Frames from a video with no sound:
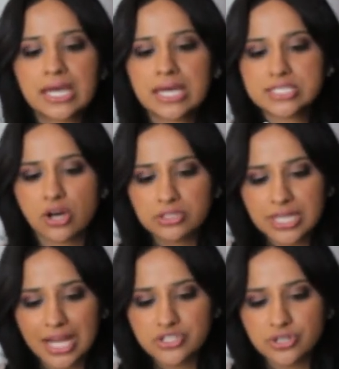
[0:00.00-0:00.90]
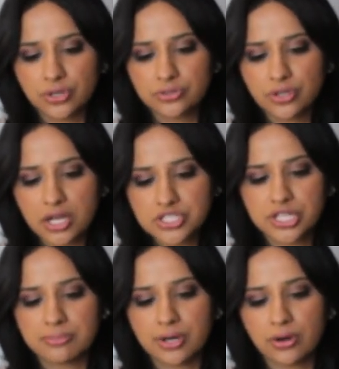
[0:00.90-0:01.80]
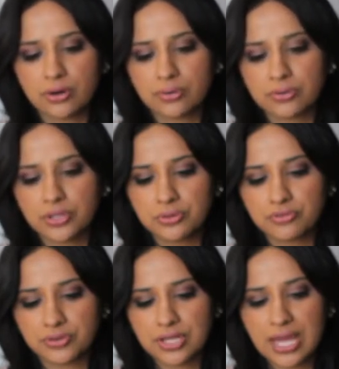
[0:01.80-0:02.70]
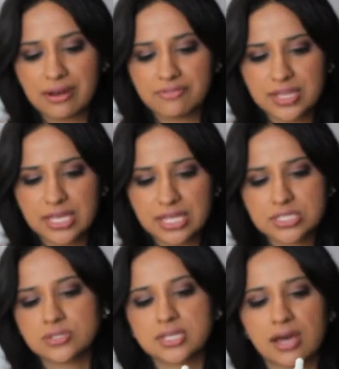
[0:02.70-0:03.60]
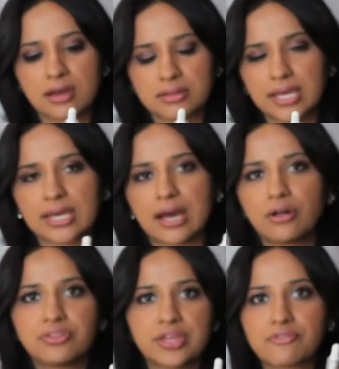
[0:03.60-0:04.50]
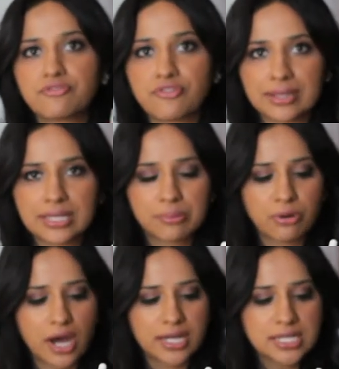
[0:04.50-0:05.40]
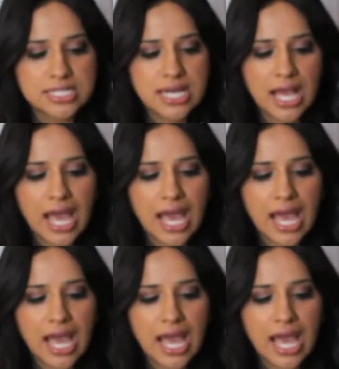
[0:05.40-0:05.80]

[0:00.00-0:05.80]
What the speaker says: It's all natural, non-GMO, gluten-free, and vegan, so it's a like healthy and friendly product.